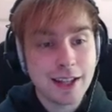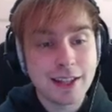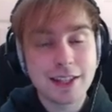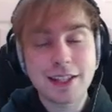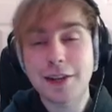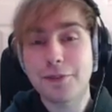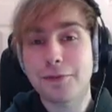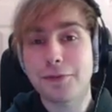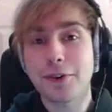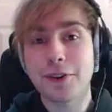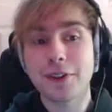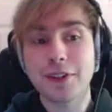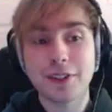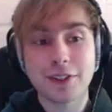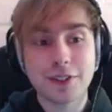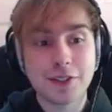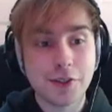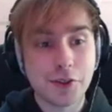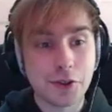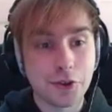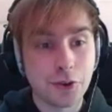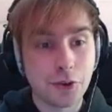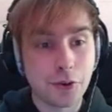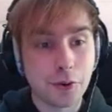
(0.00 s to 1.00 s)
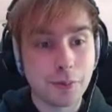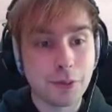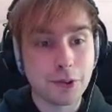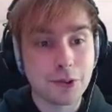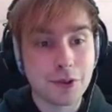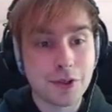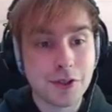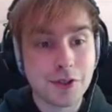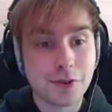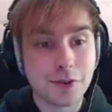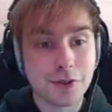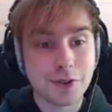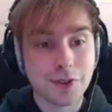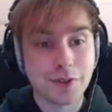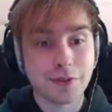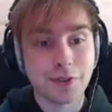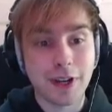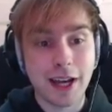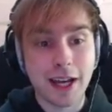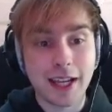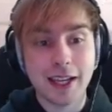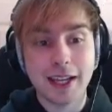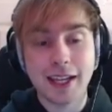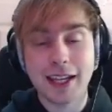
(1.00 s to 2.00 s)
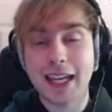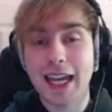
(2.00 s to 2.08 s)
different to the normal sort of like